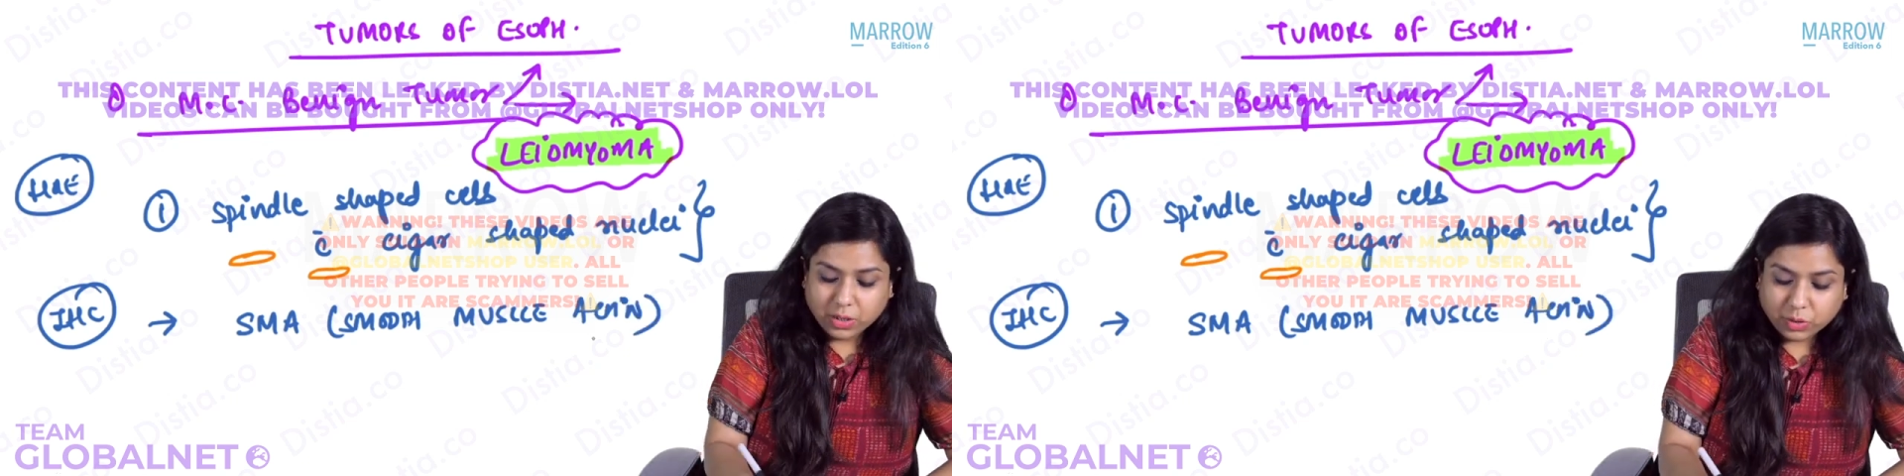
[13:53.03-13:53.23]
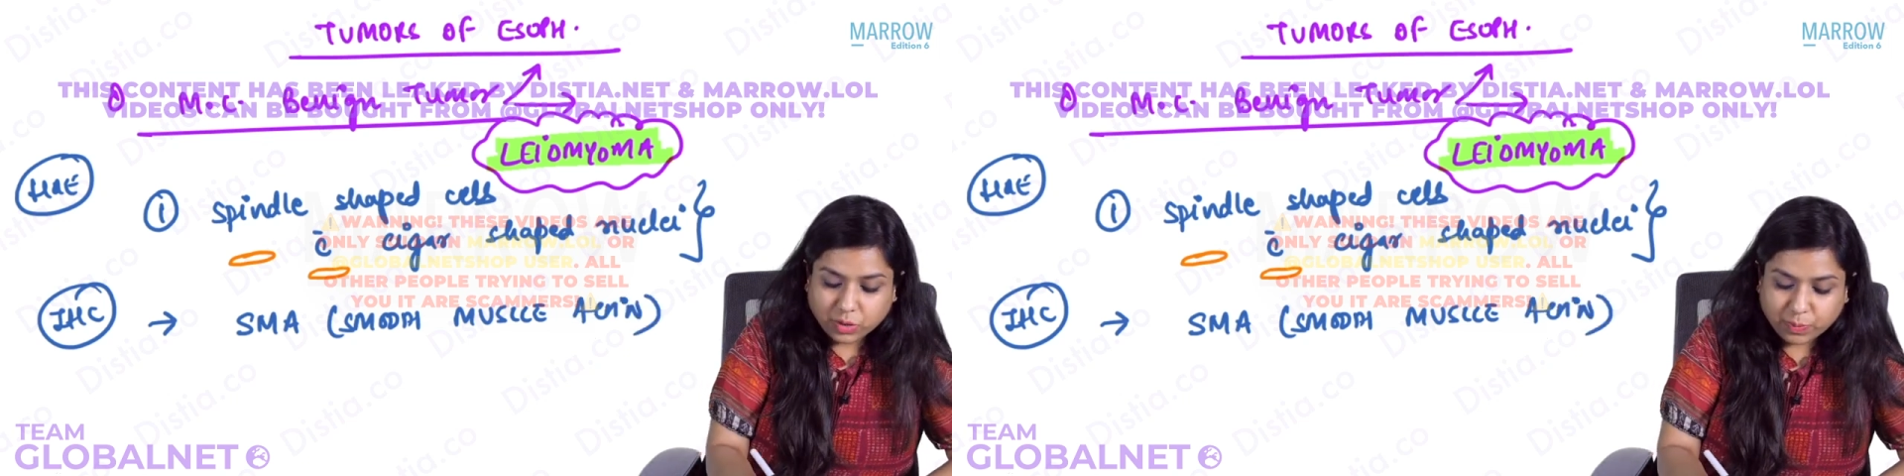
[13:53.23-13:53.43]

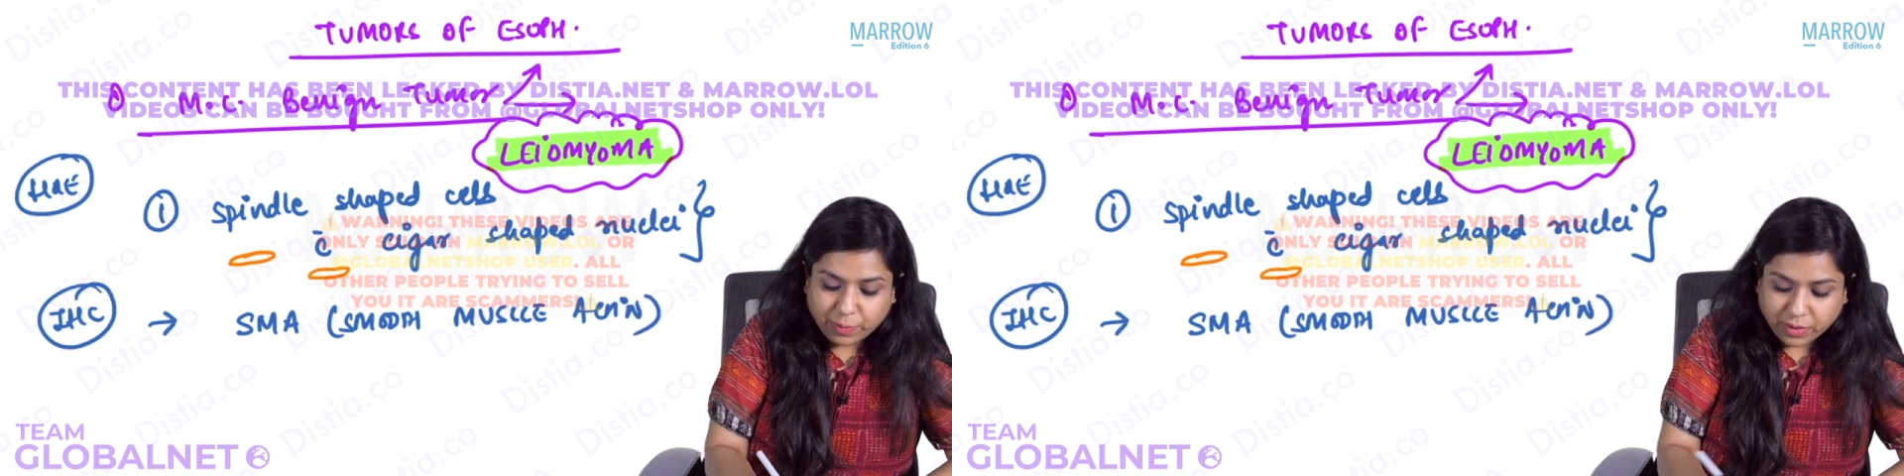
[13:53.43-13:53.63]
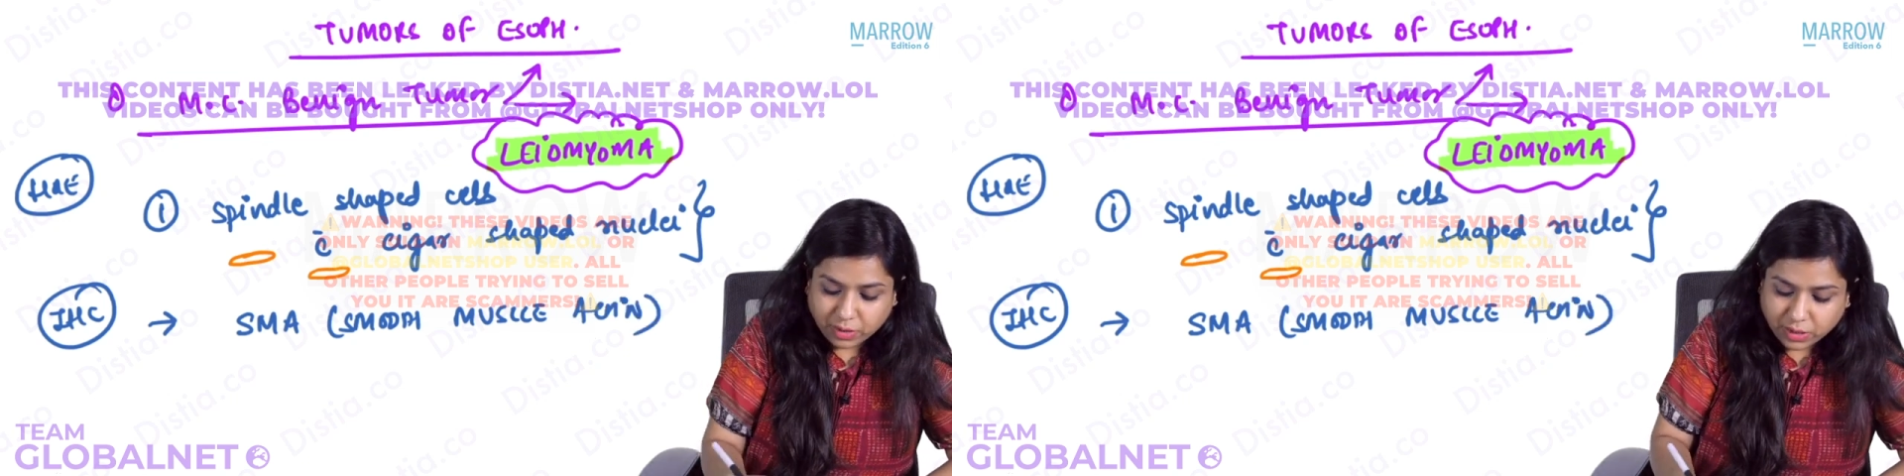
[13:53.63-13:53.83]
So
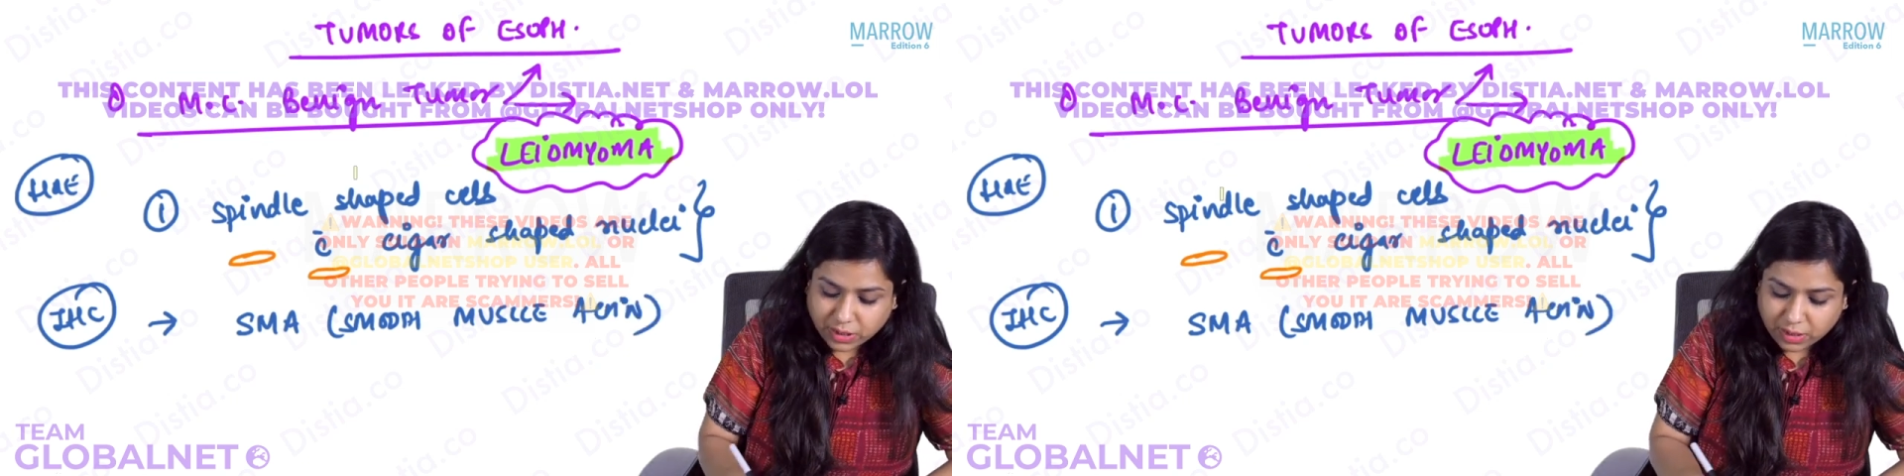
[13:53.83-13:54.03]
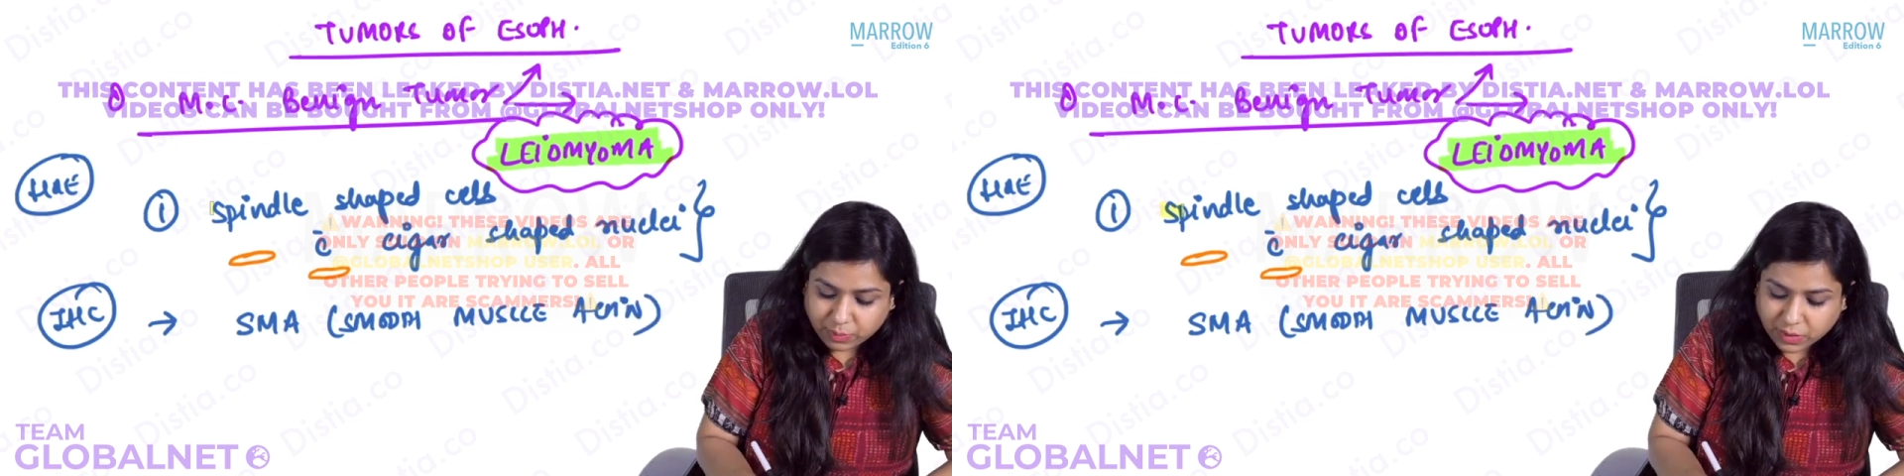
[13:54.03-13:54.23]
spindle-shaped